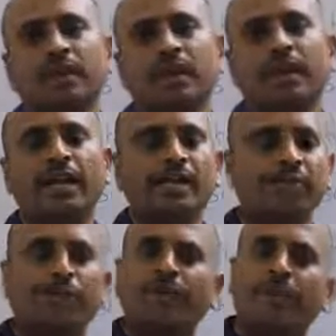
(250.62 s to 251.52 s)
And
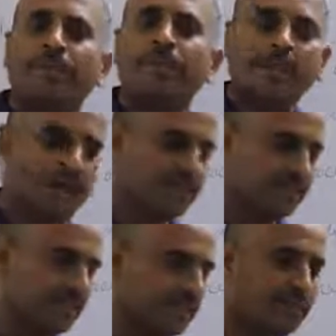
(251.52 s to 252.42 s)
if a man
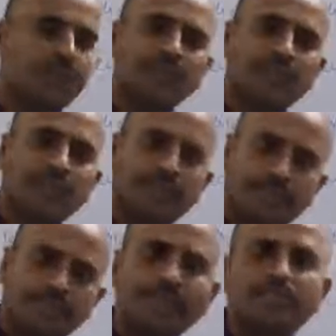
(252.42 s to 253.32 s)
sit on the
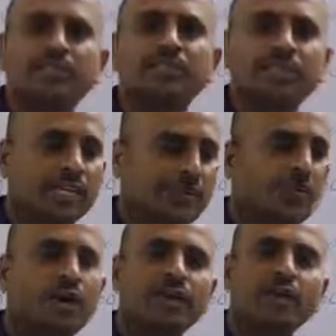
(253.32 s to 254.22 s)
bench, he will
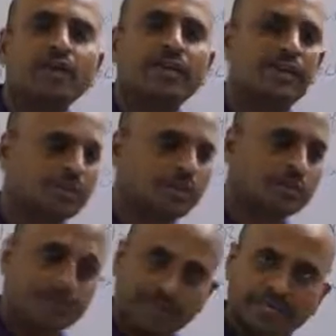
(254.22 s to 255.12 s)
occupy some
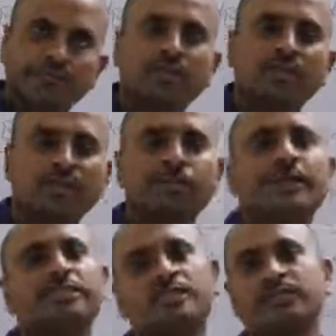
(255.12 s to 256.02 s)
space on the
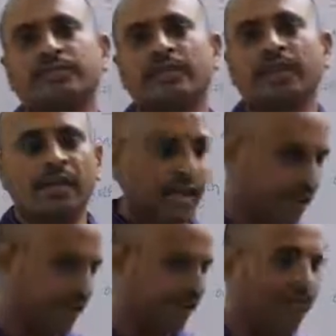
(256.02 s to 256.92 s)
bench.
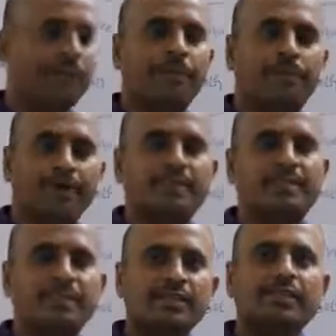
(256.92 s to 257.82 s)
And if I
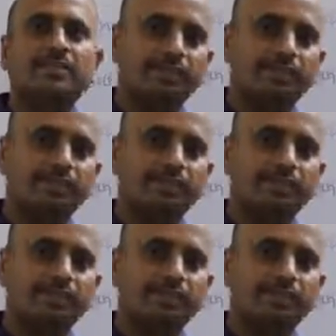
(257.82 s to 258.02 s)
place this